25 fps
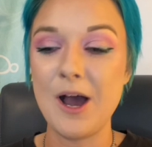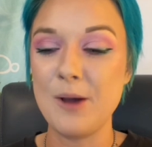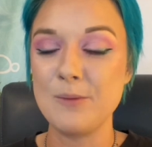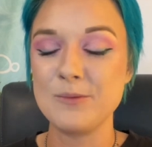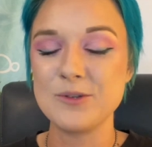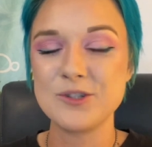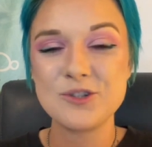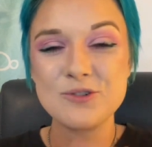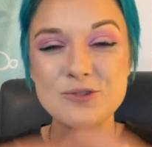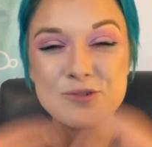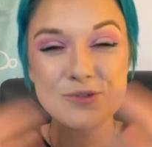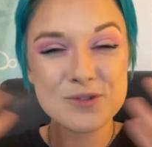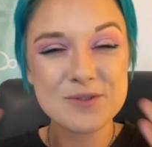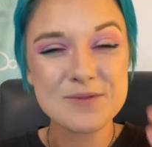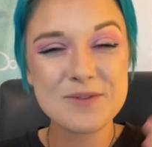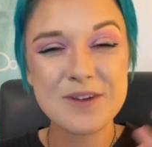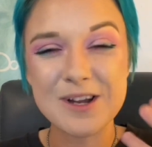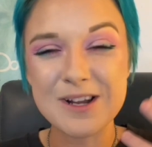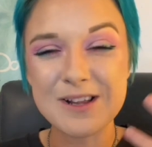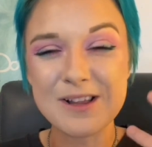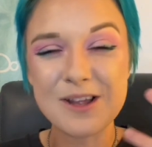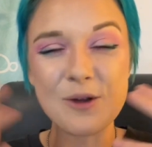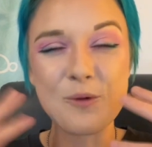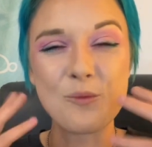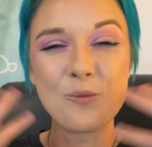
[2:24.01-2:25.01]
She was just very
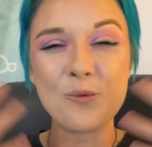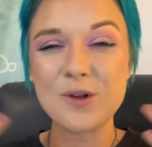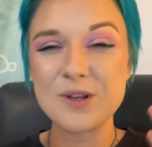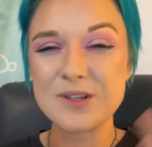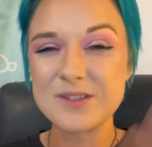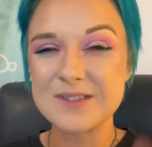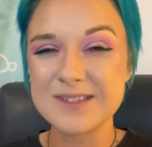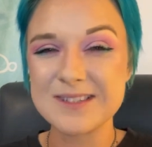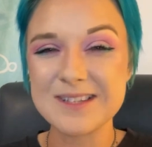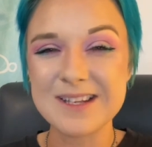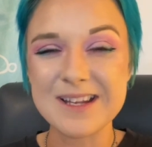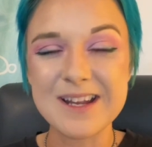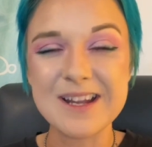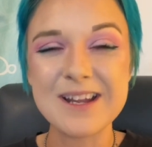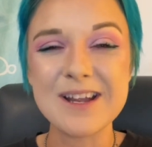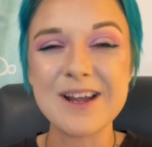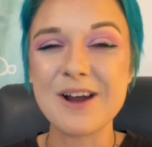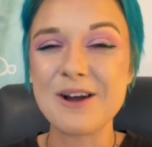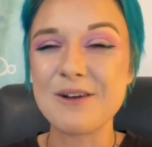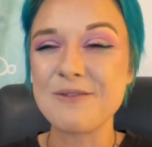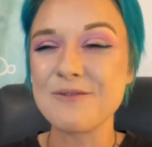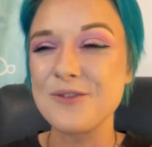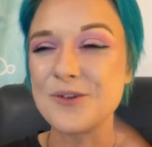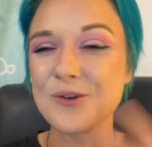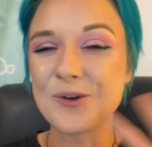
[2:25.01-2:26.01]
like woodsy
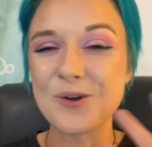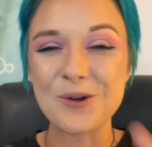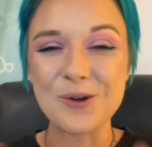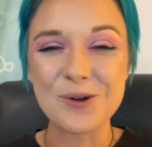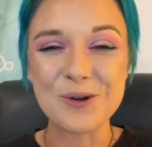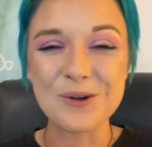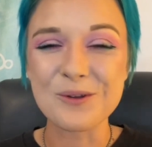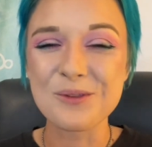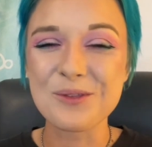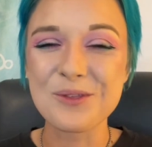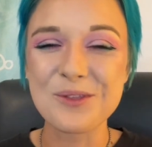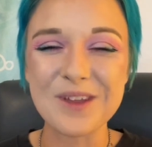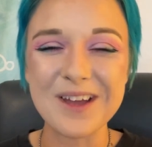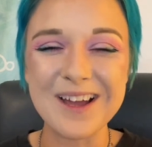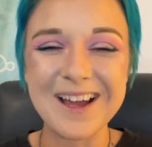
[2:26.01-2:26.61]
of the earth.